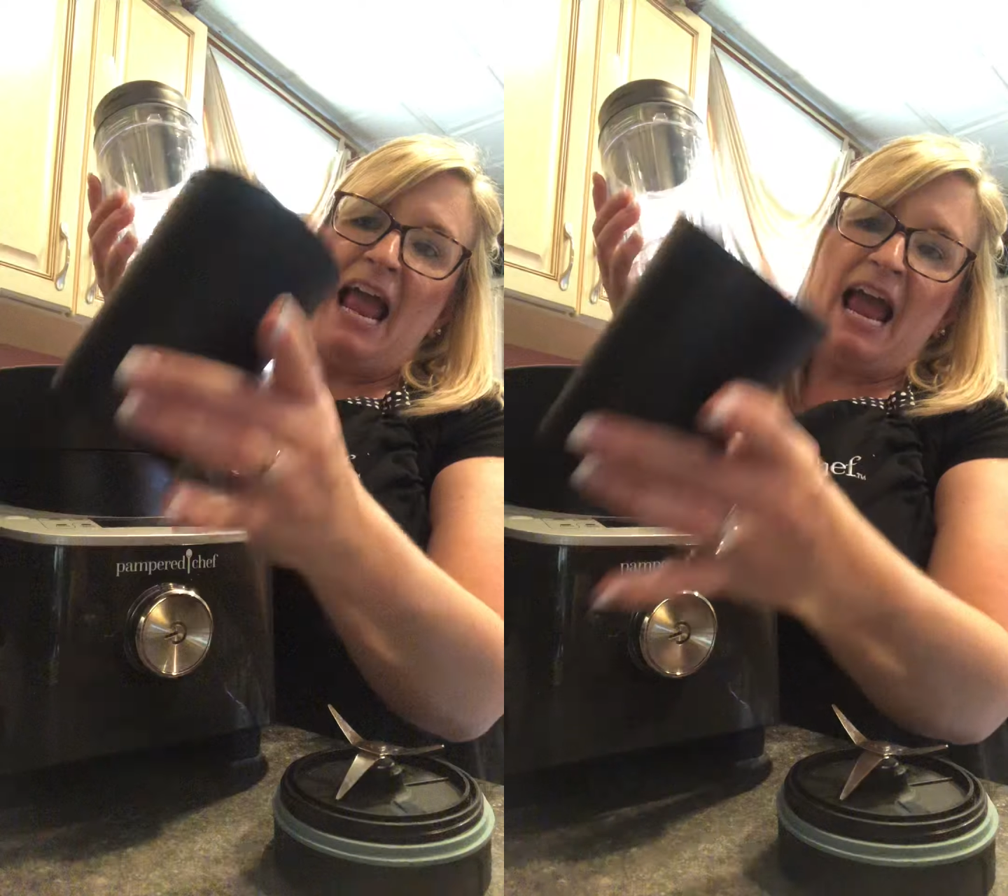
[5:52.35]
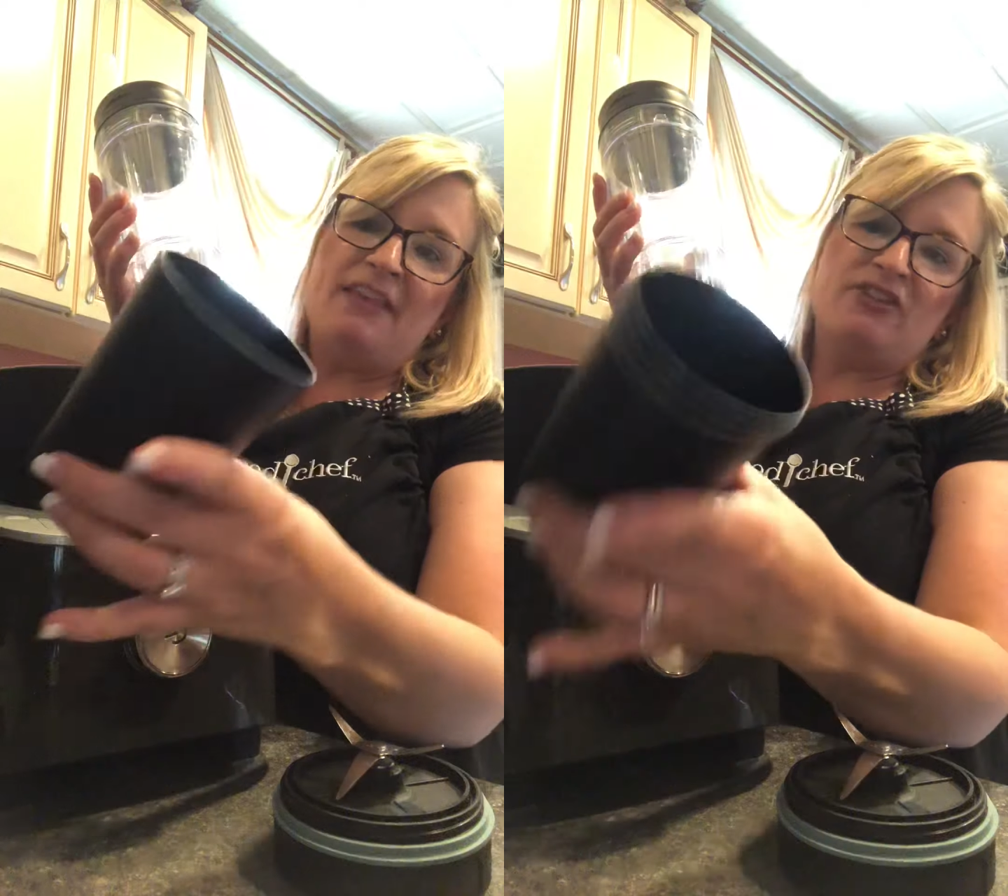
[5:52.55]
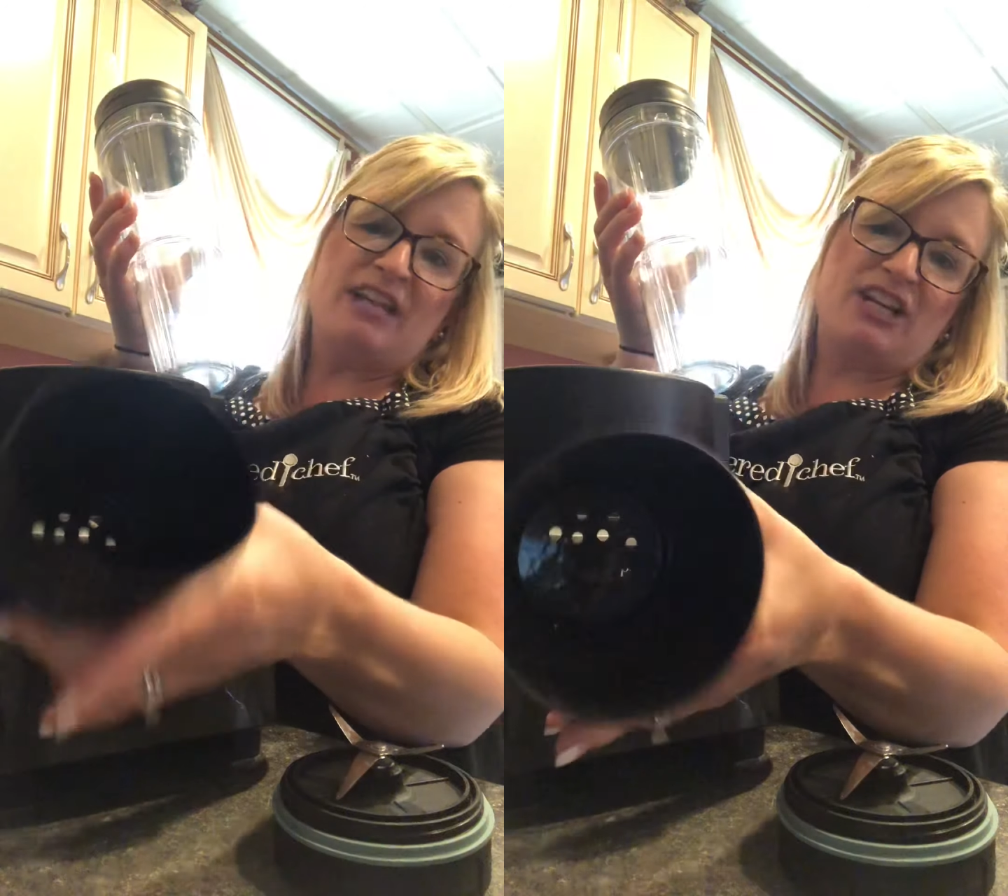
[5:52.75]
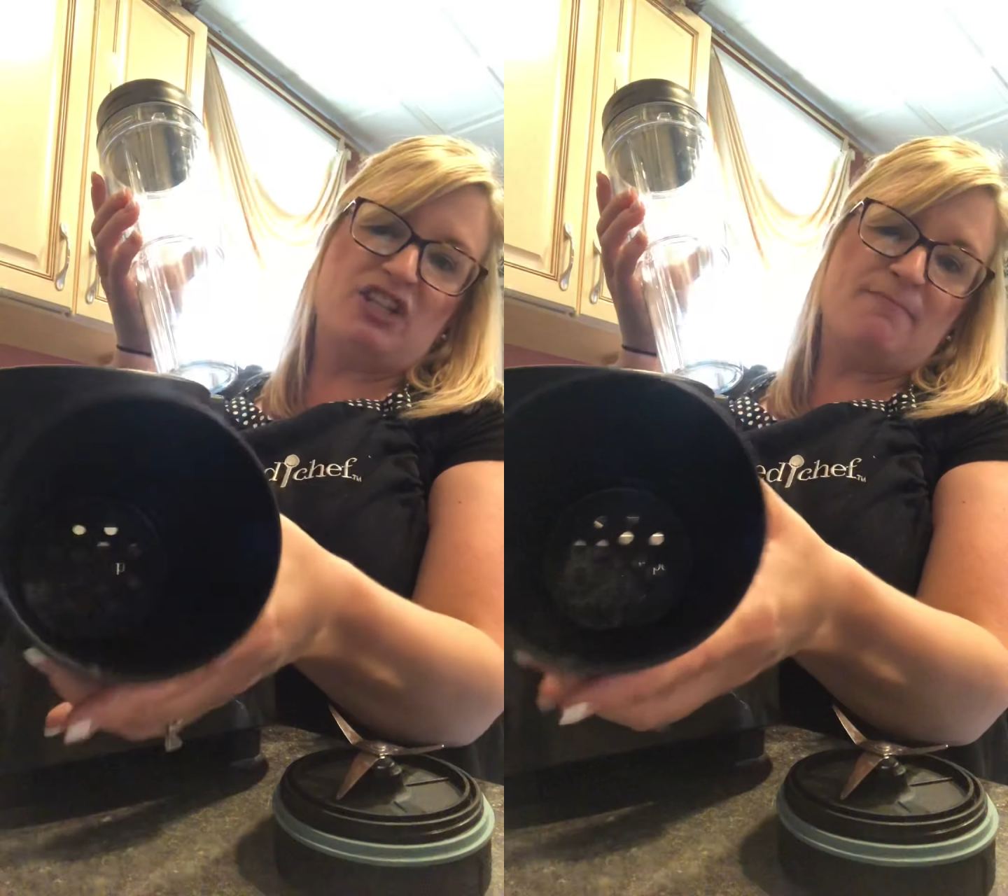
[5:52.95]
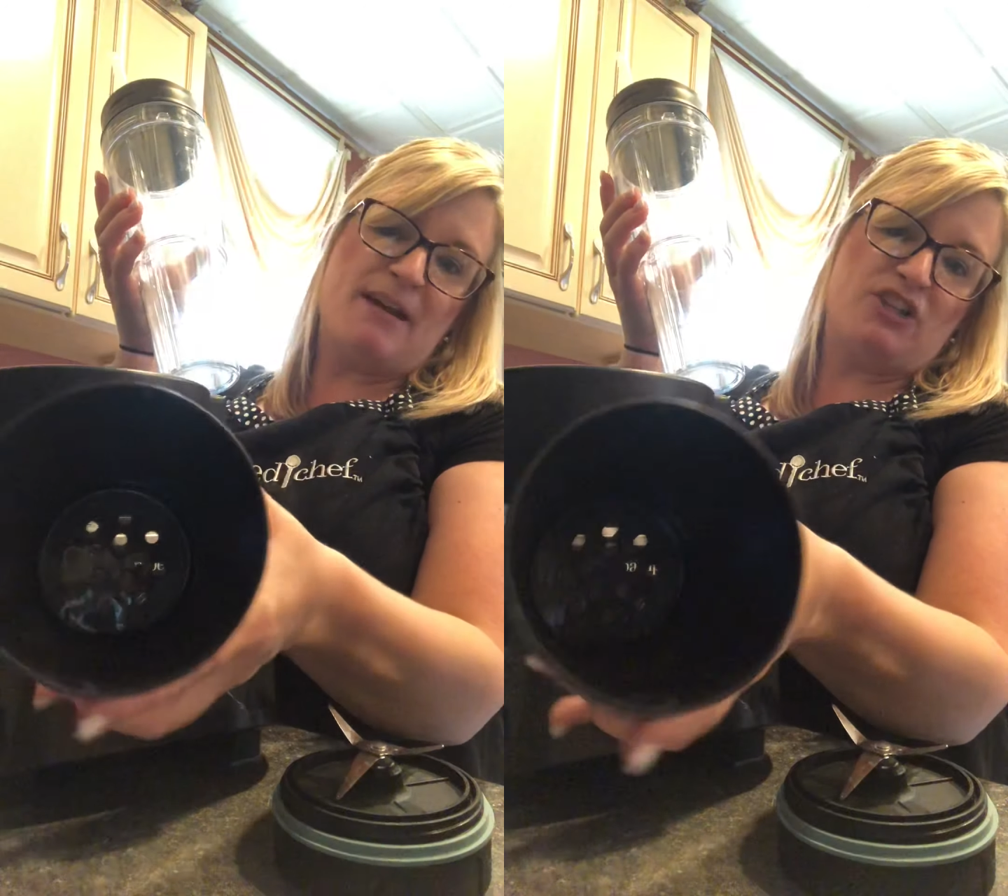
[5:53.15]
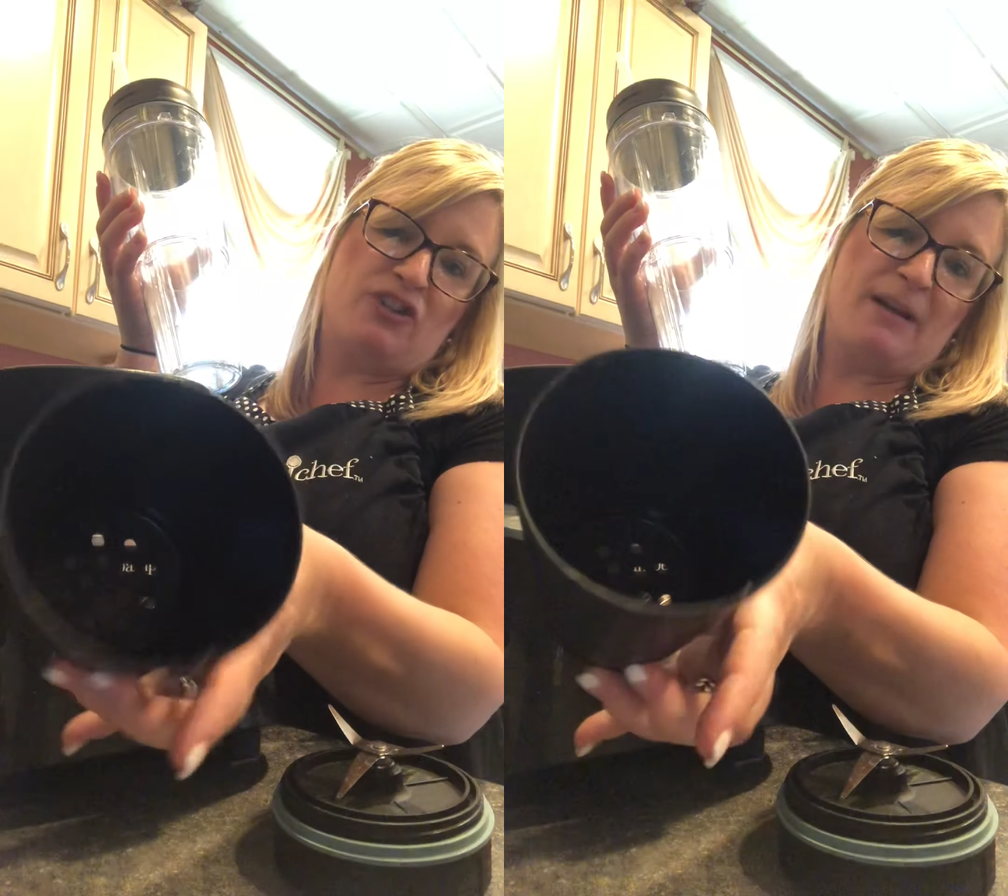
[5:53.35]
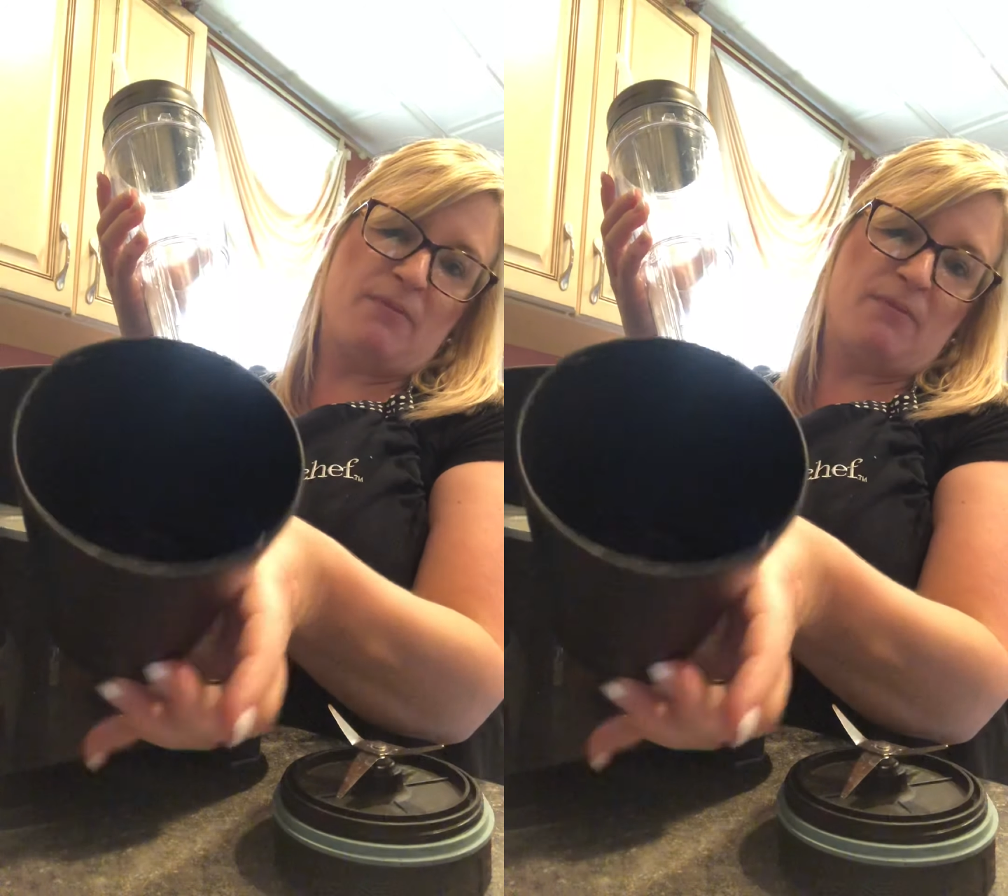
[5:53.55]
And there's actually measuring